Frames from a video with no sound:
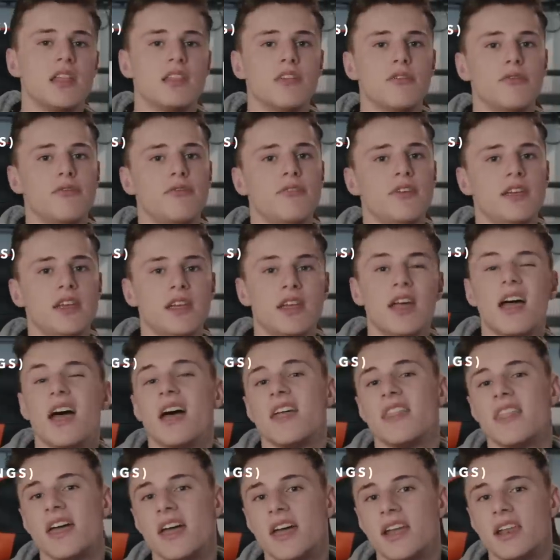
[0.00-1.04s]
and the feet.
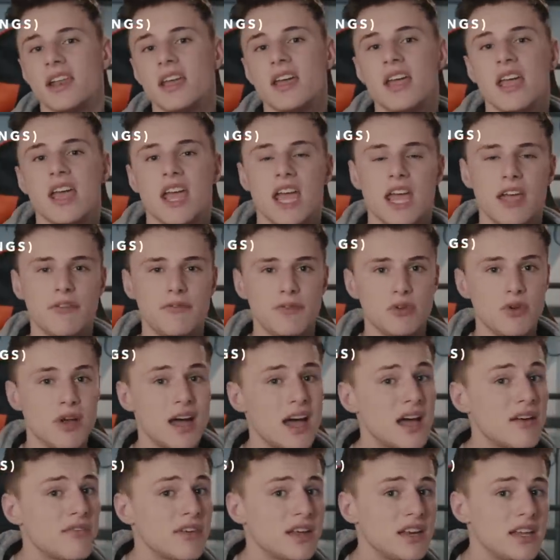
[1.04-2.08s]
And then if you
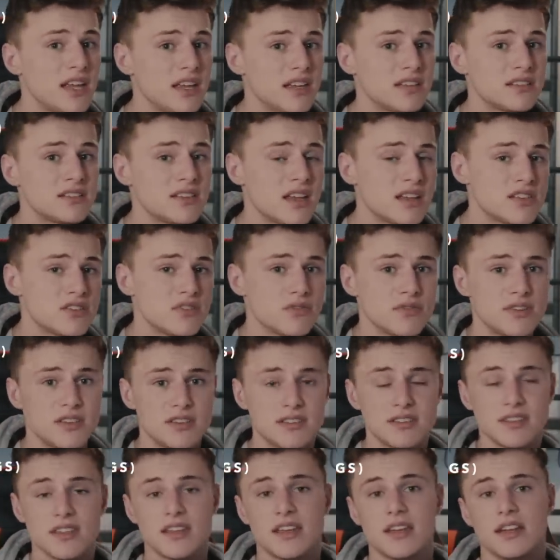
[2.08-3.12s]
have any
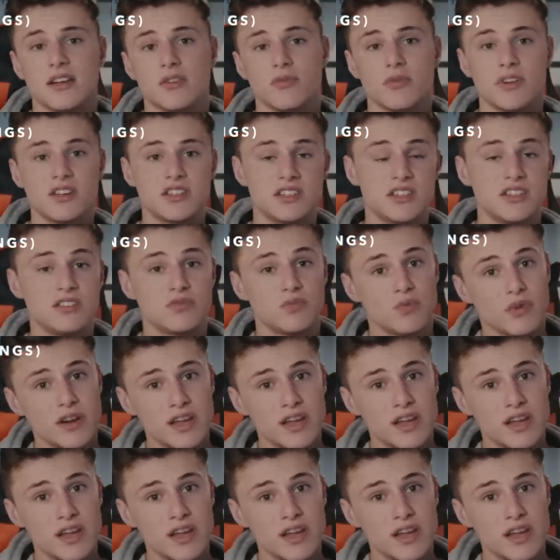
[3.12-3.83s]
accessories like Richie's